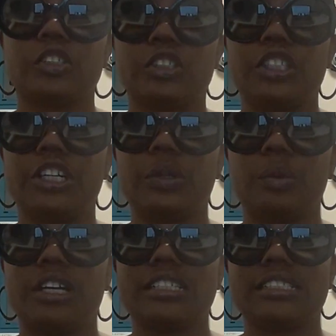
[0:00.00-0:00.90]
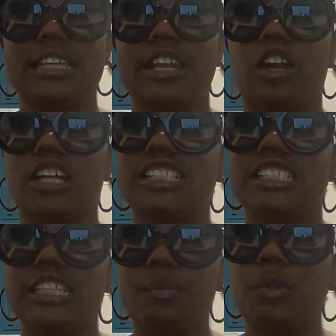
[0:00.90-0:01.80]
our study was that our
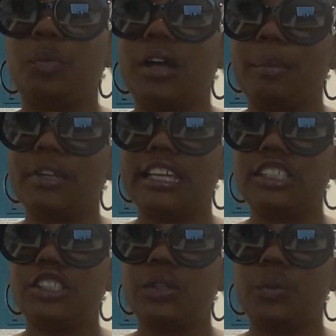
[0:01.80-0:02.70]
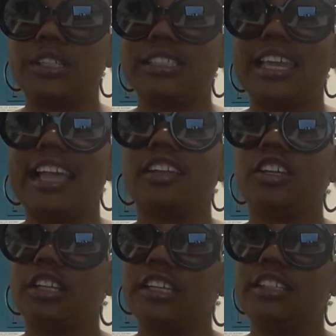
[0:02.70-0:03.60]
sample population was
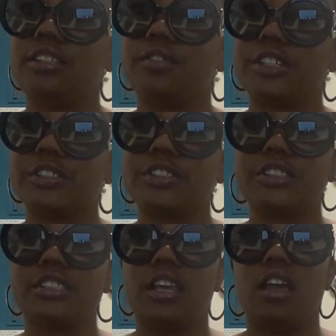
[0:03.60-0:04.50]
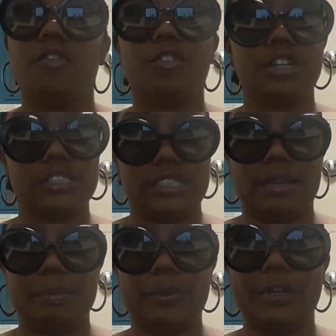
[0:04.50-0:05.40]
ethnically diverse. For
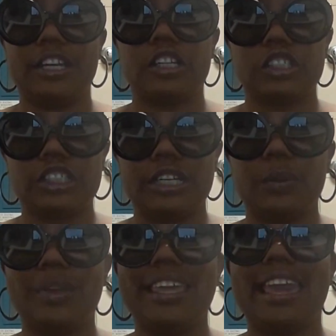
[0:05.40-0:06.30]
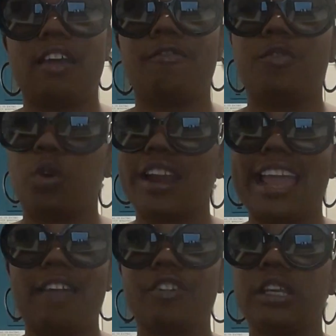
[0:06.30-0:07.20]
example, in our study we have 4
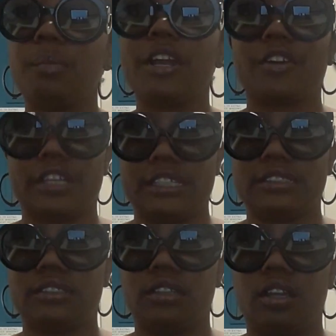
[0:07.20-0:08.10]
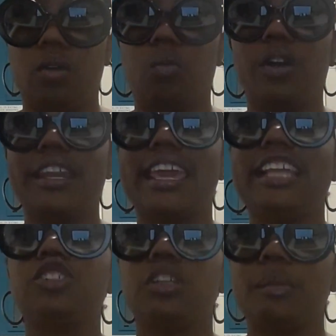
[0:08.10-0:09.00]
African American, 1 Asian